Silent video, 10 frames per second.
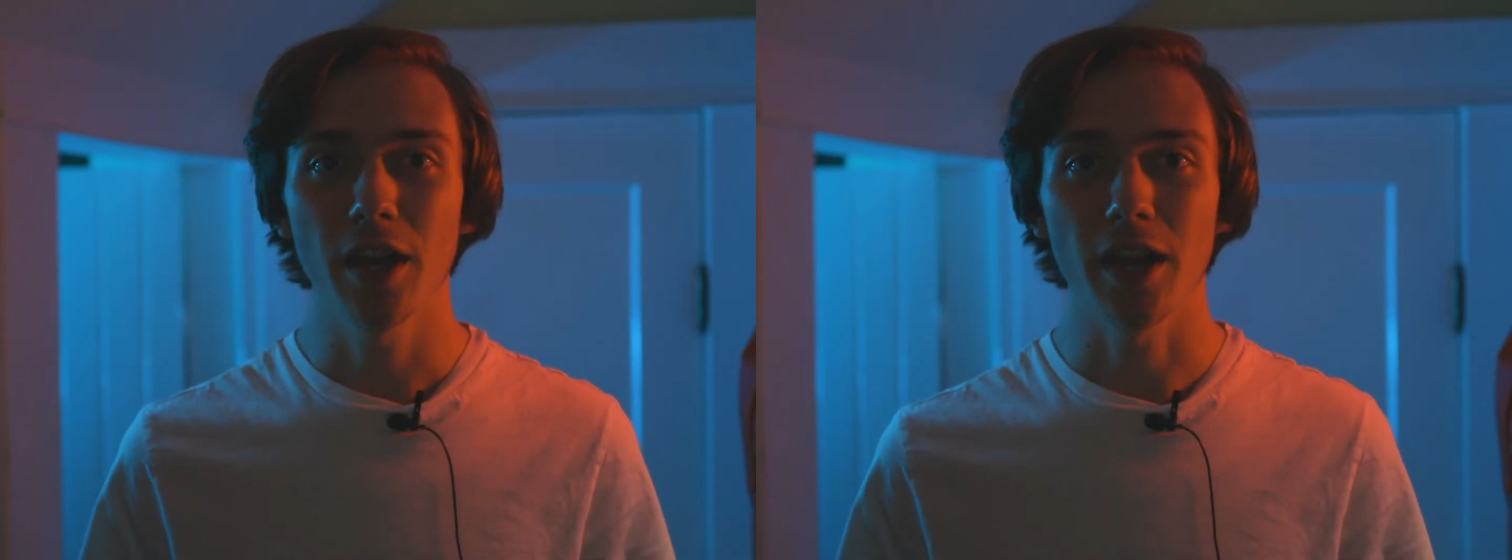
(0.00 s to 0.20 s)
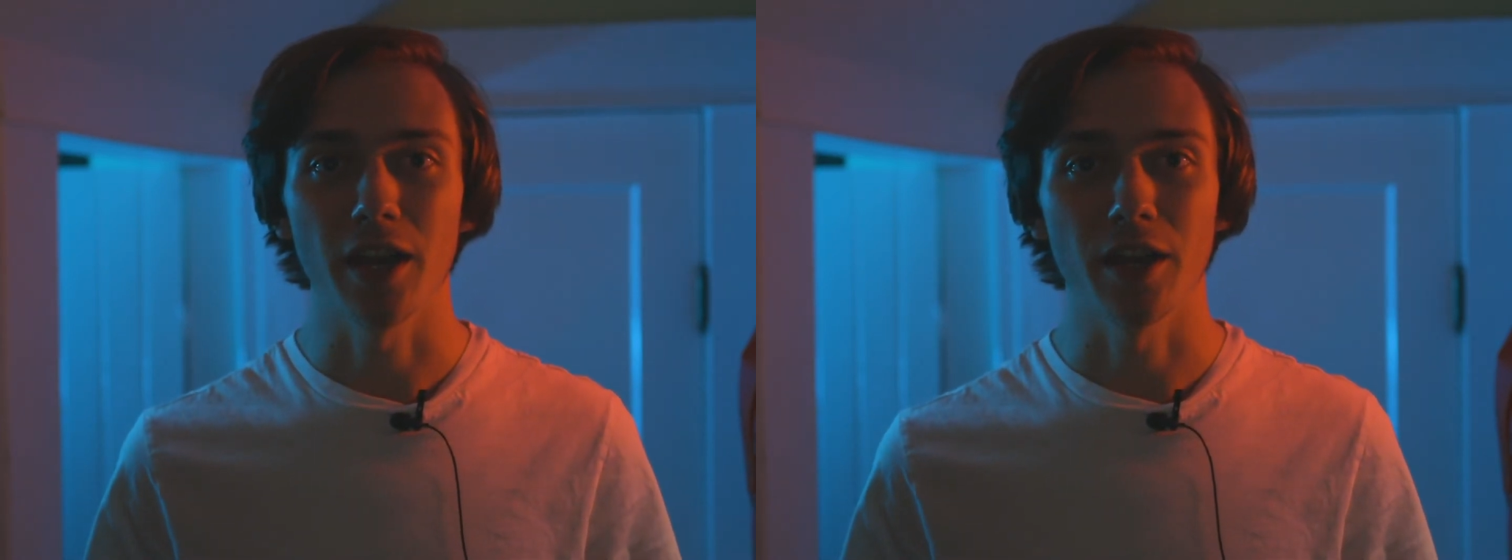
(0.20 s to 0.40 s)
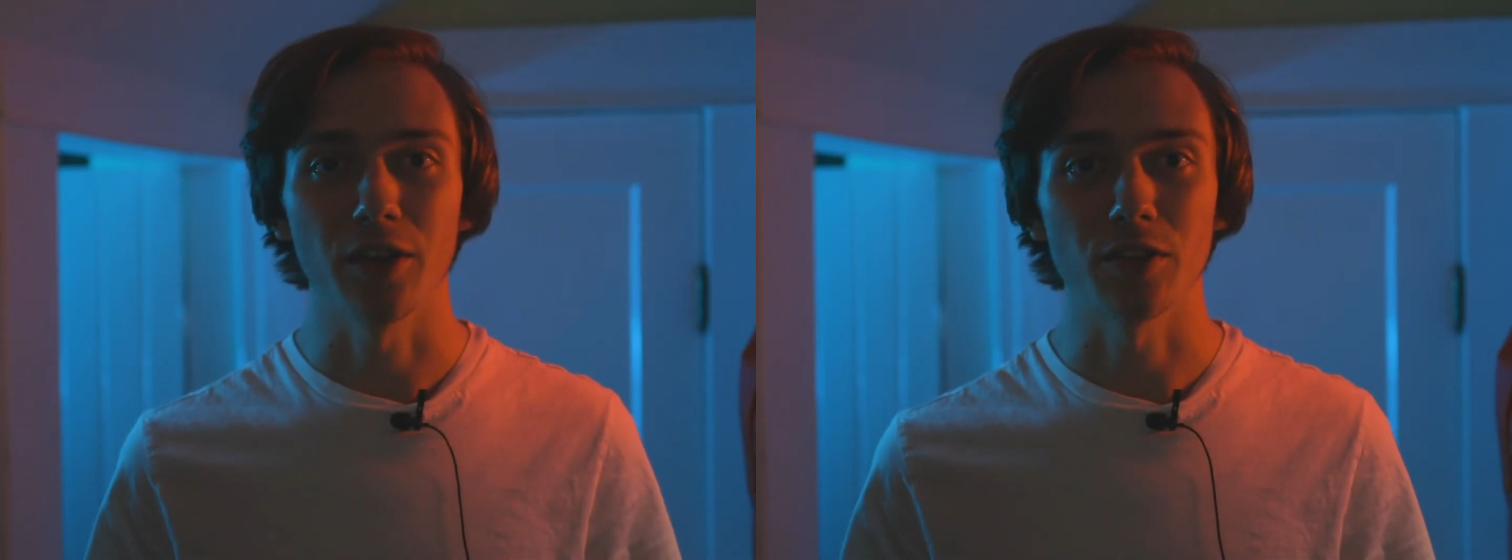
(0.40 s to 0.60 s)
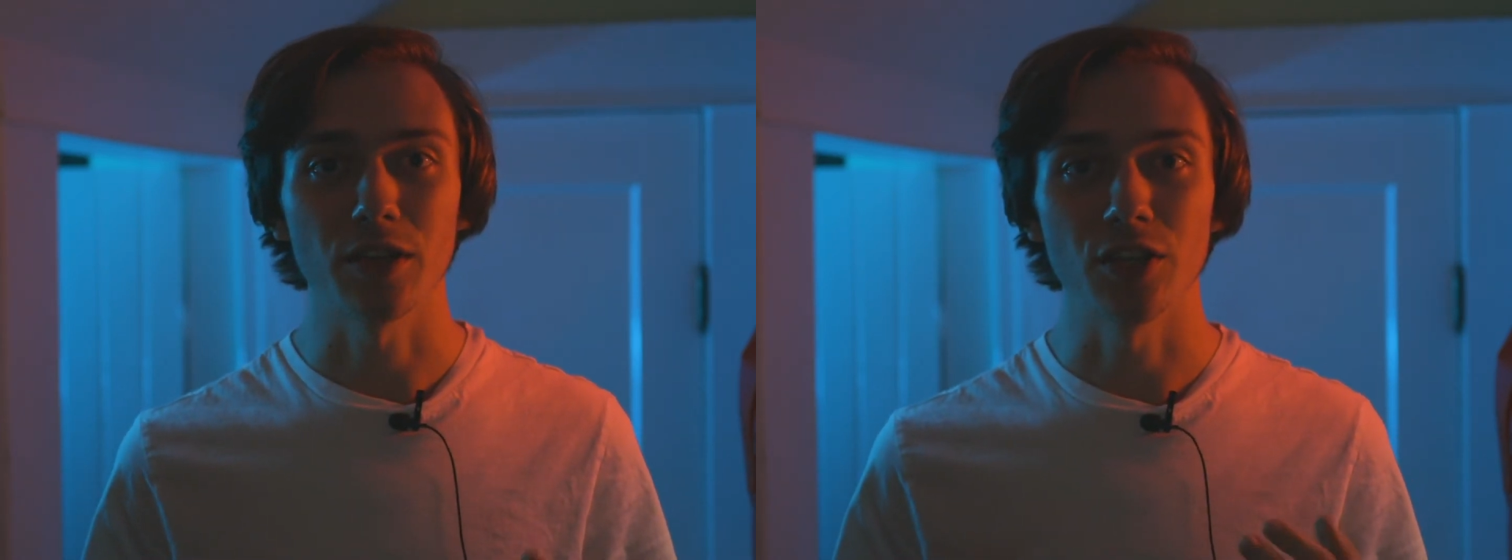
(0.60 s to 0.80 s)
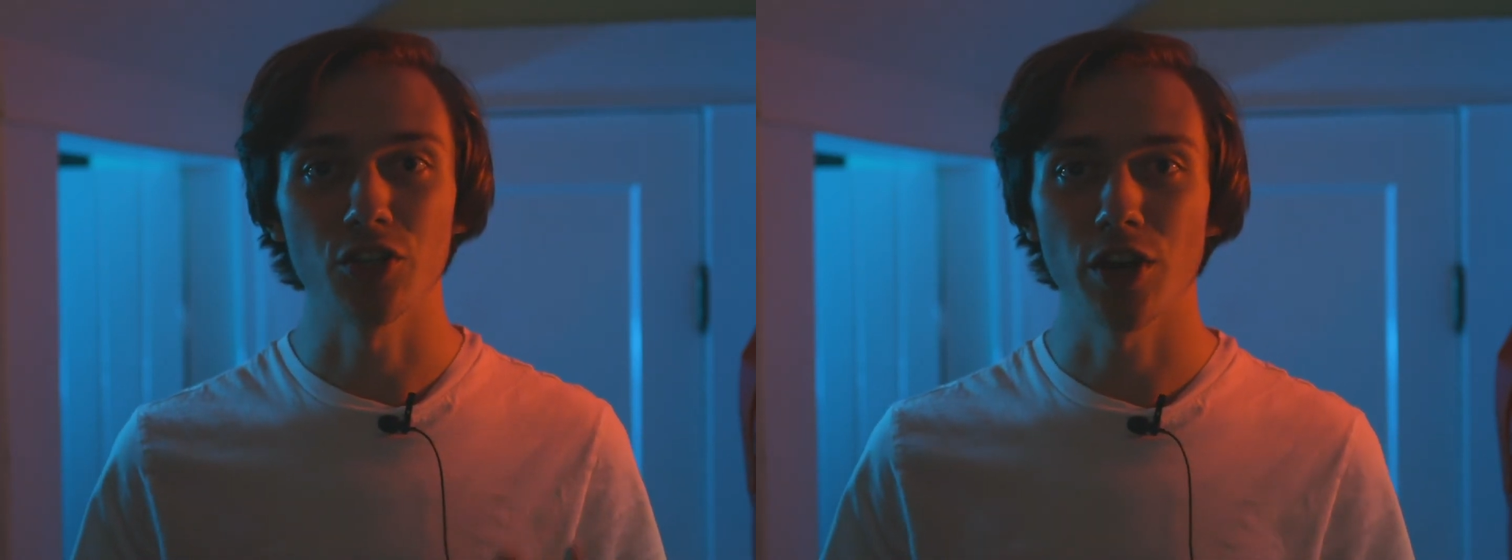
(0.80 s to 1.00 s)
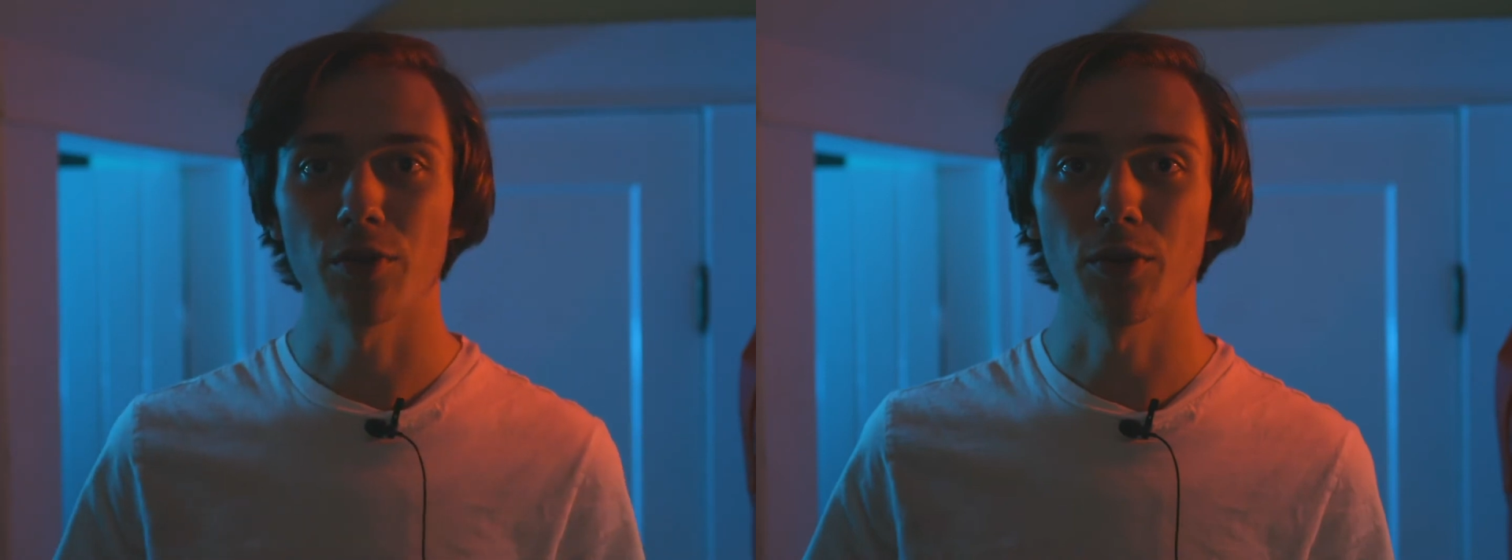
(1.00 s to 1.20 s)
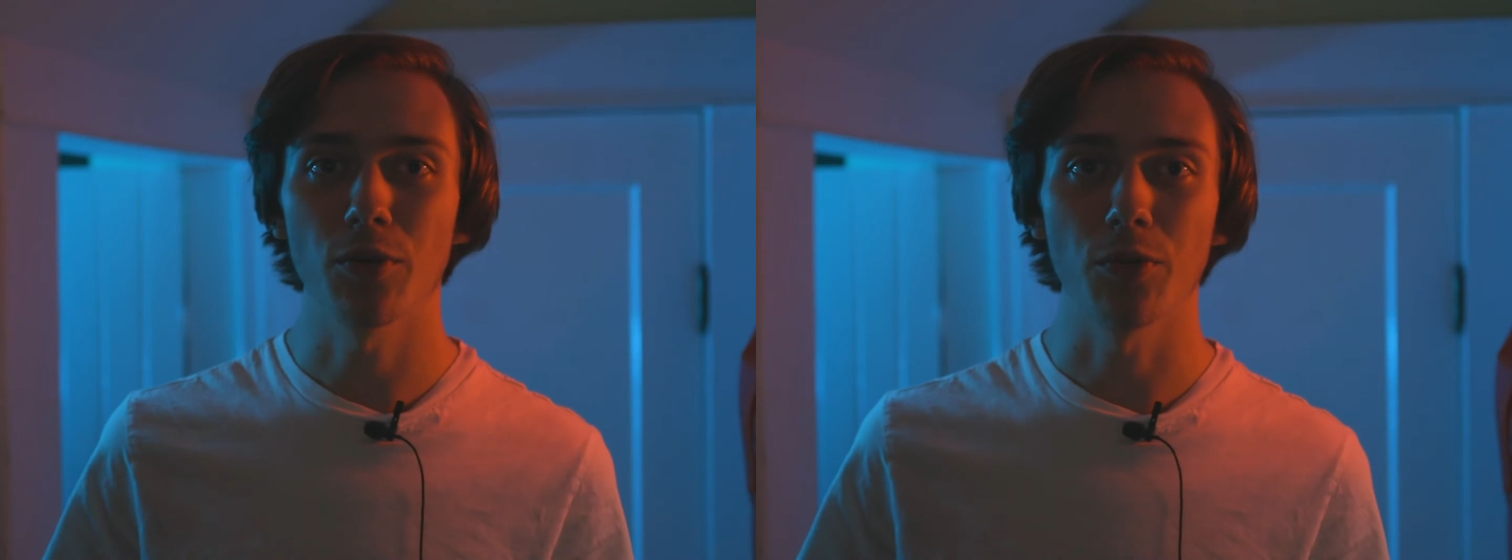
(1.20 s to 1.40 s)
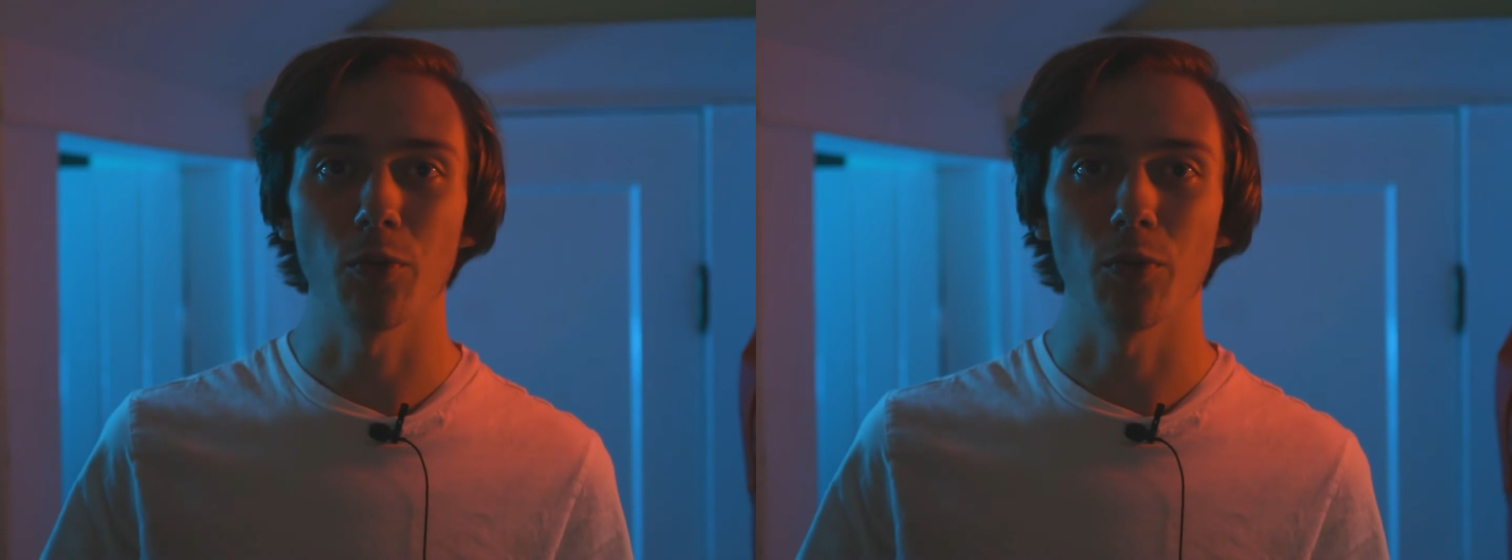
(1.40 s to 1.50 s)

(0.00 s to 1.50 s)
And in general,